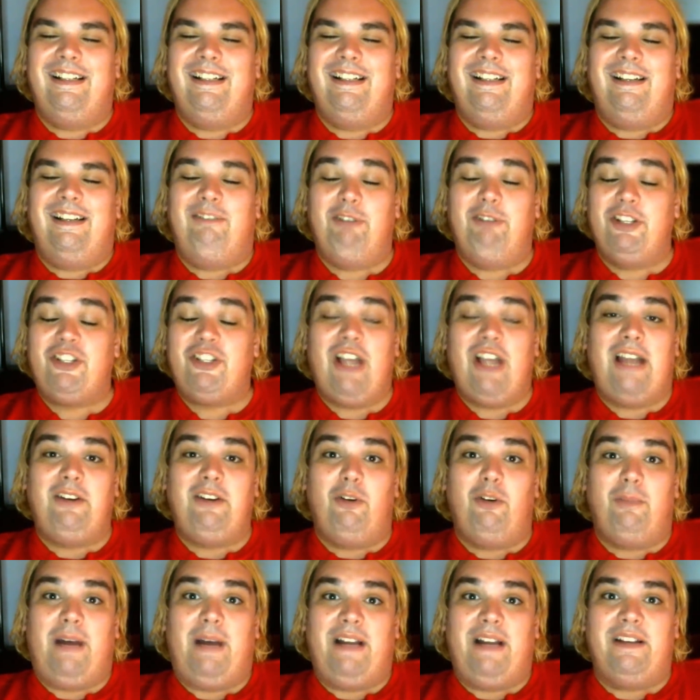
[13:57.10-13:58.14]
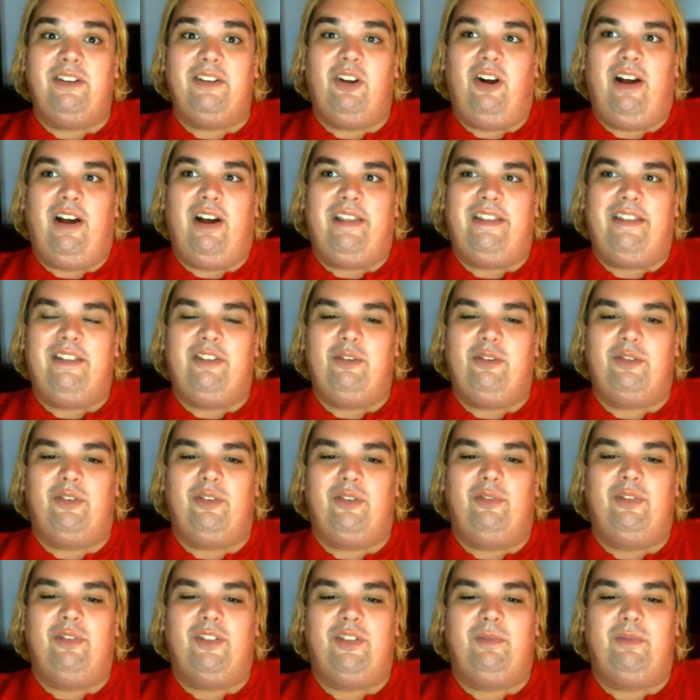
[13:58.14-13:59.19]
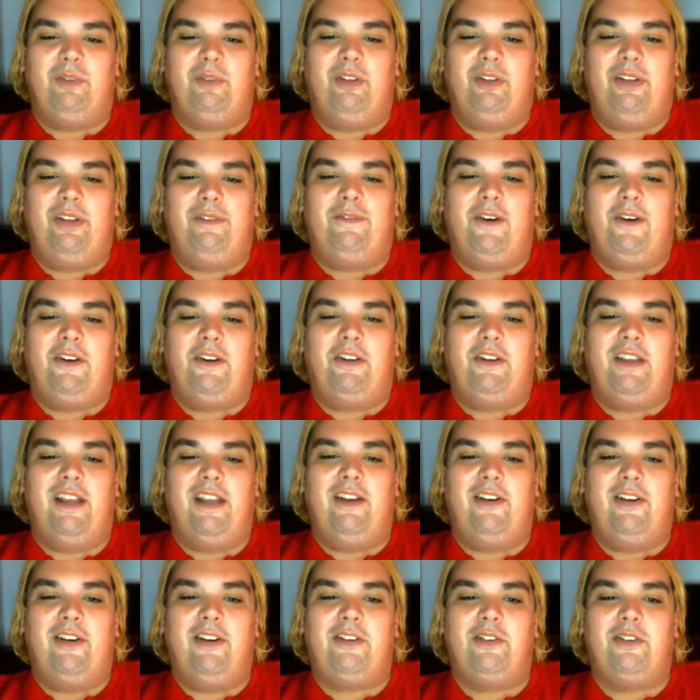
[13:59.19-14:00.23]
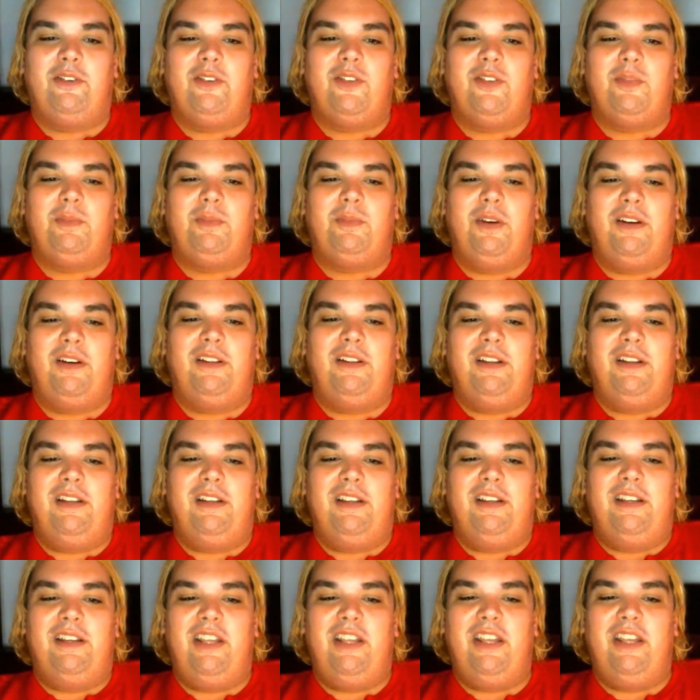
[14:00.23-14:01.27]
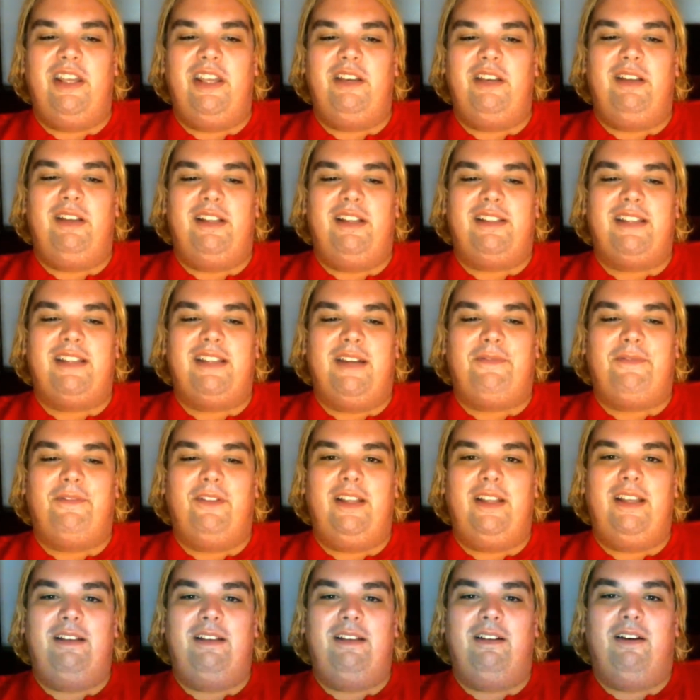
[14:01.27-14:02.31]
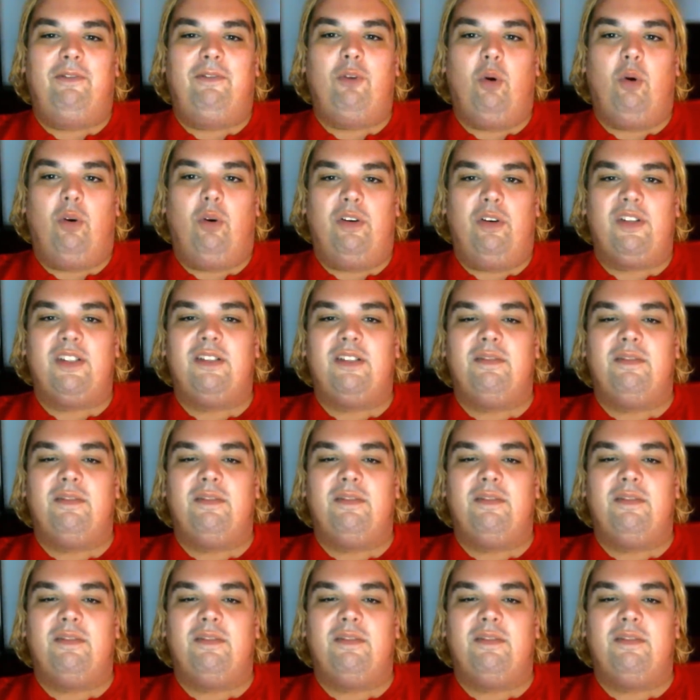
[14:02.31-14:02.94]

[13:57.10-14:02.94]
which I don't mind at all. I think those are some really fun characters, but it, it definitely, of course,